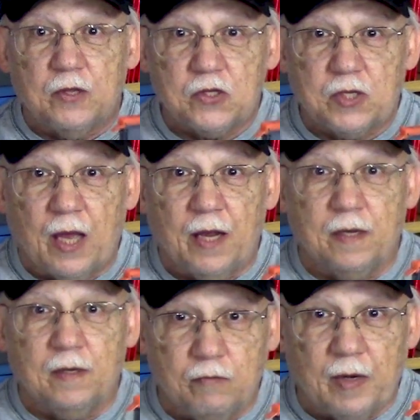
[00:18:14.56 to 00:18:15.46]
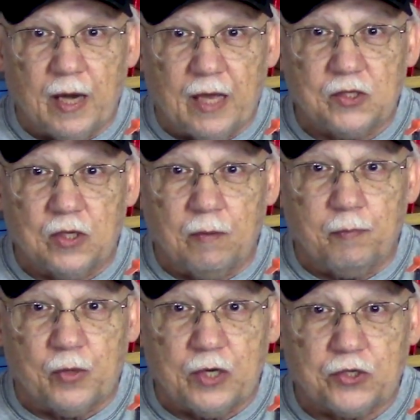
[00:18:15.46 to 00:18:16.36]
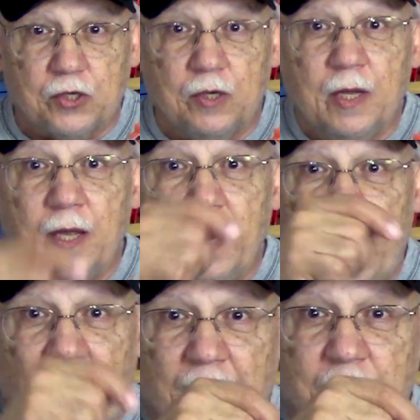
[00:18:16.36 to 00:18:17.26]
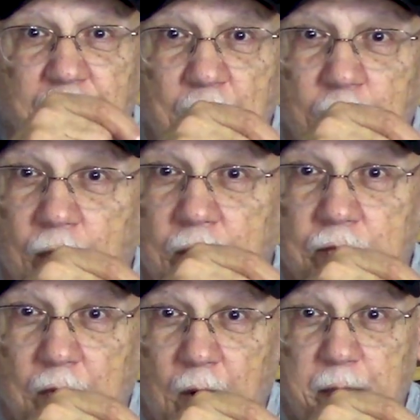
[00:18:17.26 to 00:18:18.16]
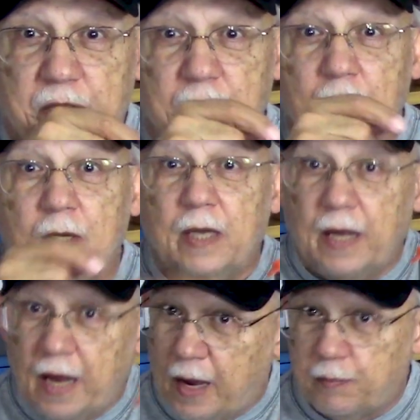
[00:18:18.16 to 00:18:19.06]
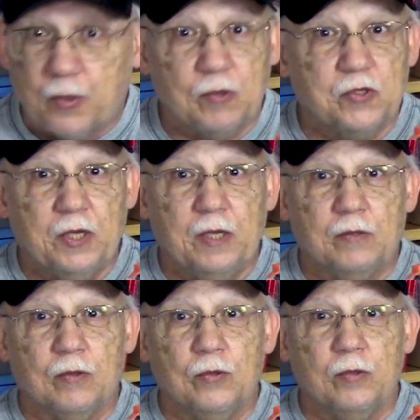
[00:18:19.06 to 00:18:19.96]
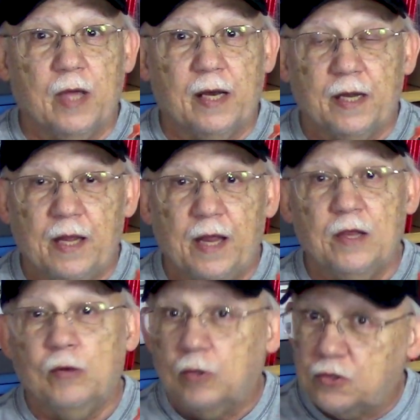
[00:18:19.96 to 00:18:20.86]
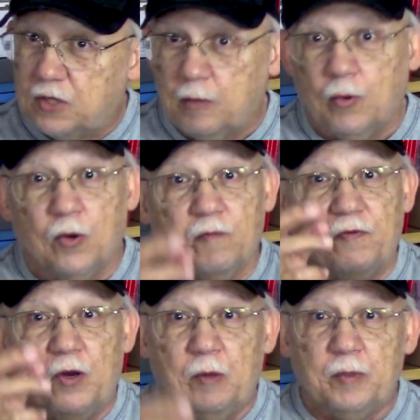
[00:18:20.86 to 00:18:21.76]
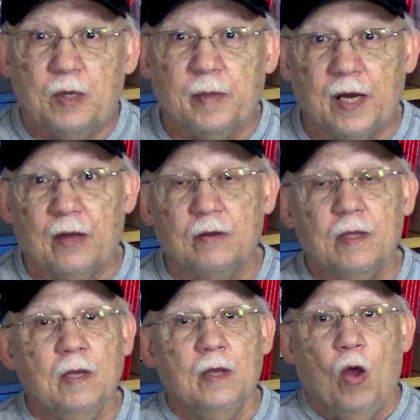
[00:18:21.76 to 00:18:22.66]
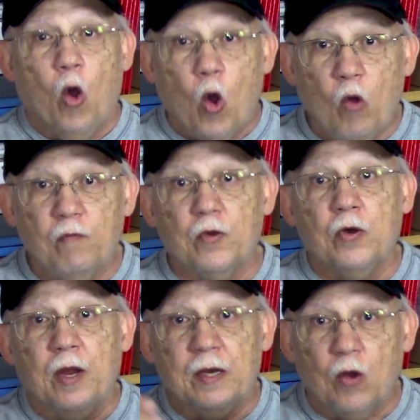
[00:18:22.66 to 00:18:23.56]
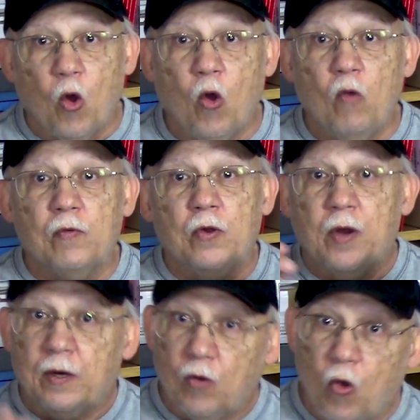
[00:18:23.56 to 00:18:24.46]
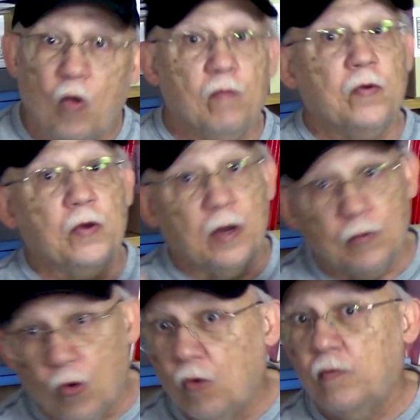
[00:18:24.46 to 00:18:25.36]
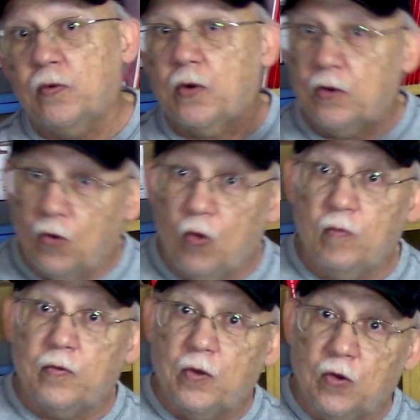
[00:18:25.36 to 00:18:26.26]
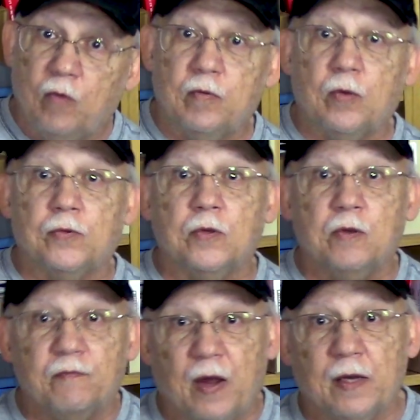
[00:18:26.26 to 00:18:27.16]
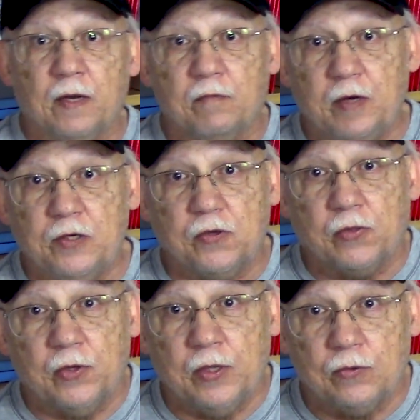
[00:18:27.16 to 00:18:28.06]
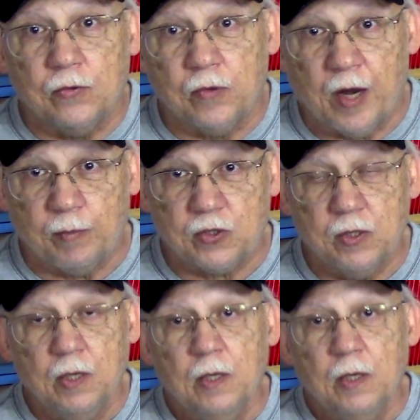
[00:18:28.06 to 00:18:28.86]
the side, relax the pressure, add a few more drops, and proceed to do that again. You will see more foam coming out over and over and over and over and over and over until you finally reach 32 grams